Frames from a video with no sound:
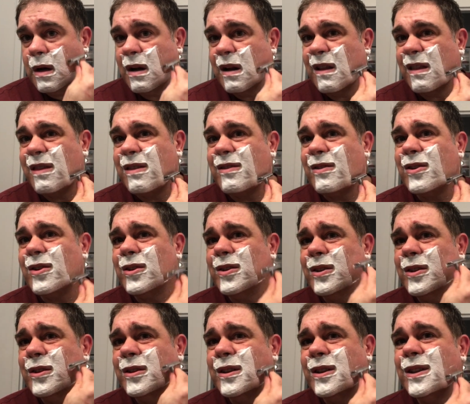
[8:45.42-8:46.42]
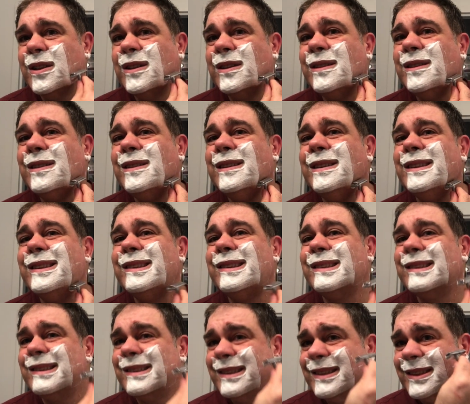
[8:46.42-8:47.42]
The third is
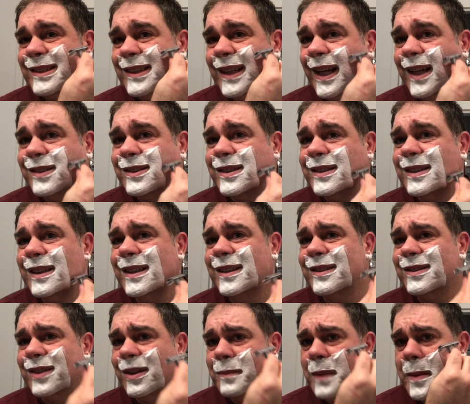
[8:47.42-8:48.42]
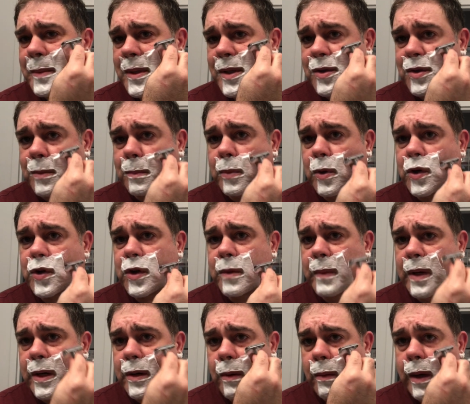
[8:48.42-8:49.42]
still hesitant, so maybe this will push
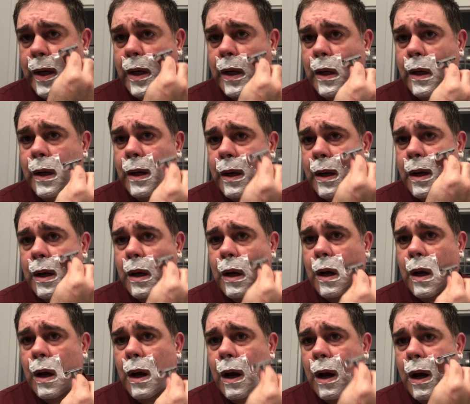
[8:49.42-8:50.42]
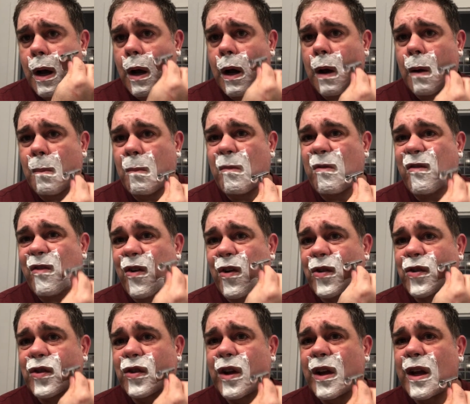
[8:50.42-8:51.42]
him into it.
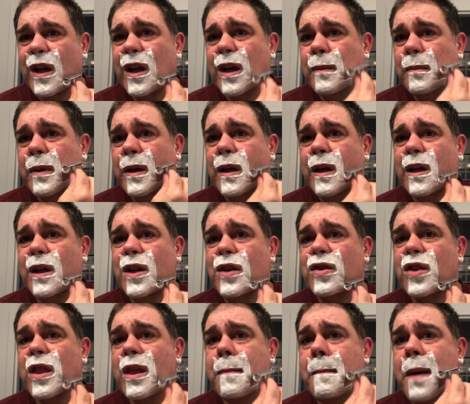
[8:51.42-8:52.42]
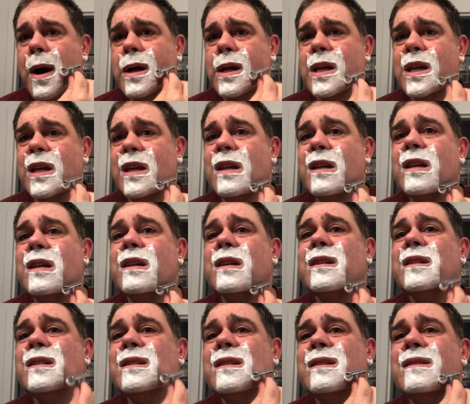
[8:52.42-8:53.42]
First name is The Monkey
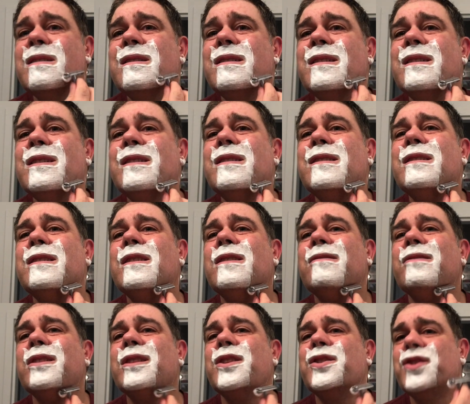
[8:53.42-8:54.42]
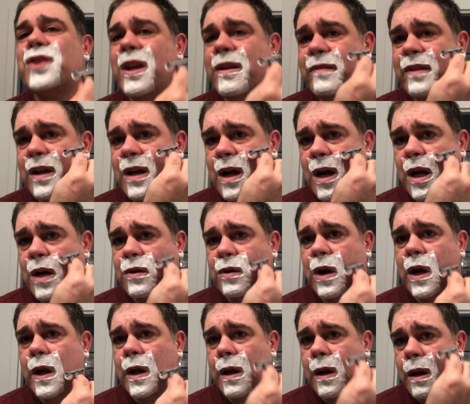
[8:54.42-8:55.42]
over at the Shaving
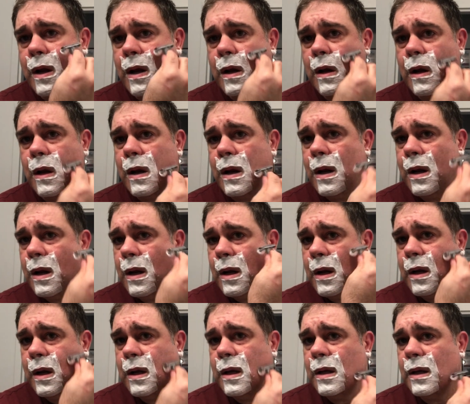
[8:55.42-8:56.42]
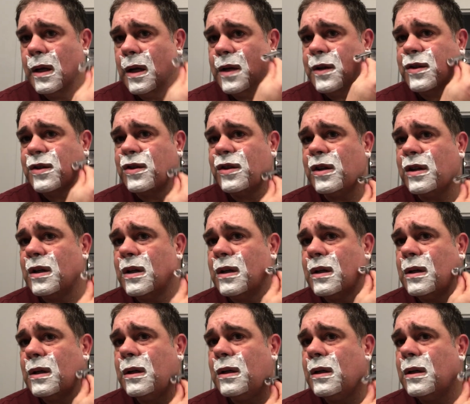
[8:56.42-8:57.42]
Cadre. Yes,
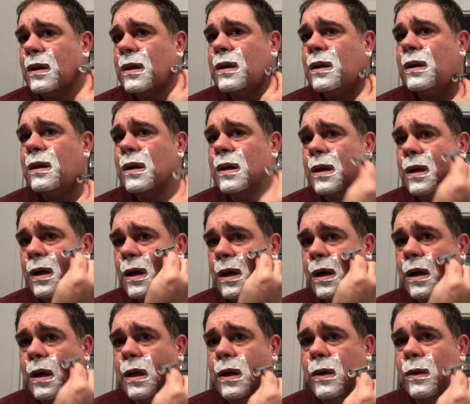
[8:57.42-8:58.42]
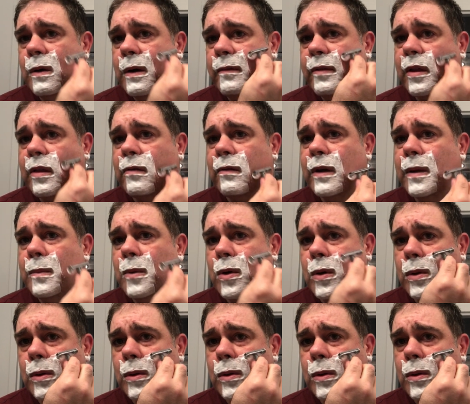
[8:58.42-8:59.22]
sir. You have the 3